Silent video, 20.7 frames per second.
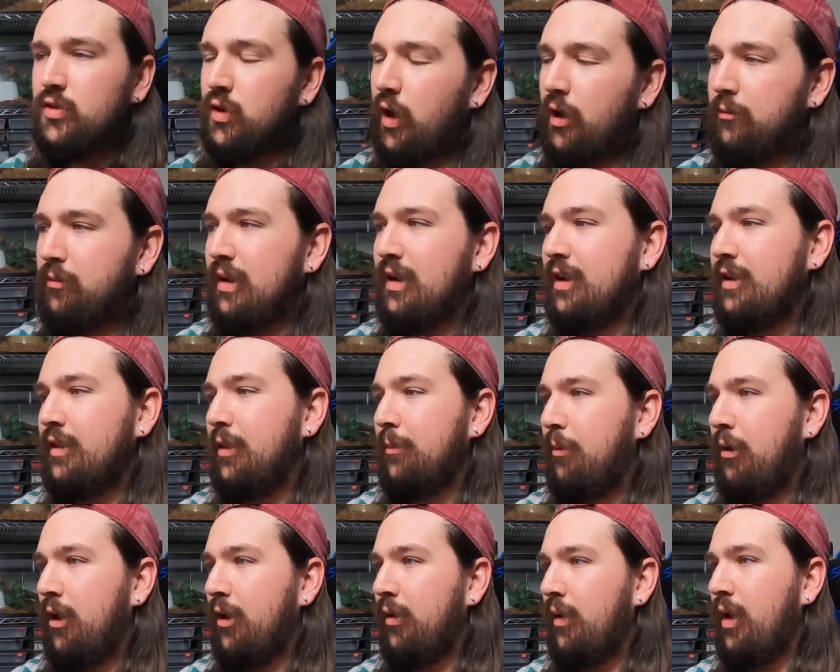So I read into the
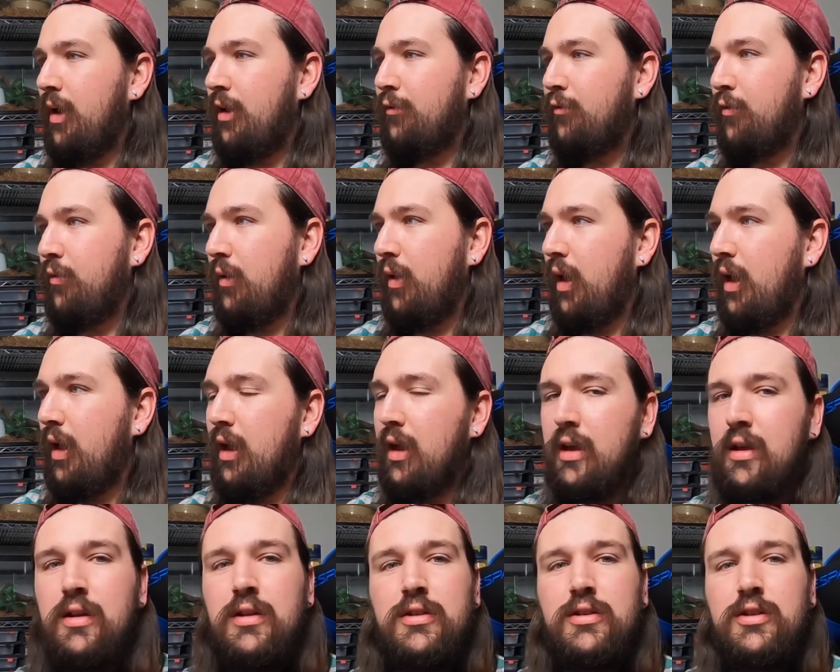paragraph
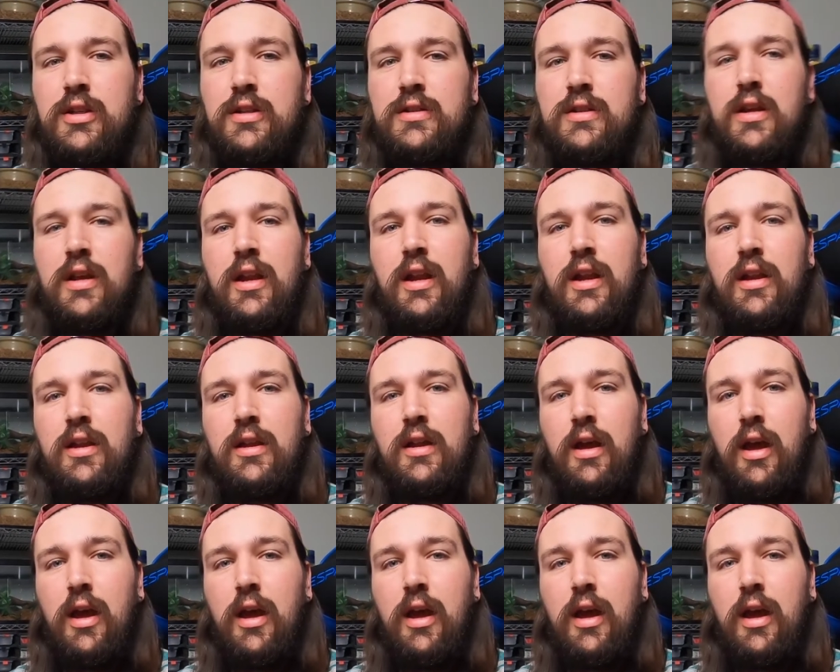and she said,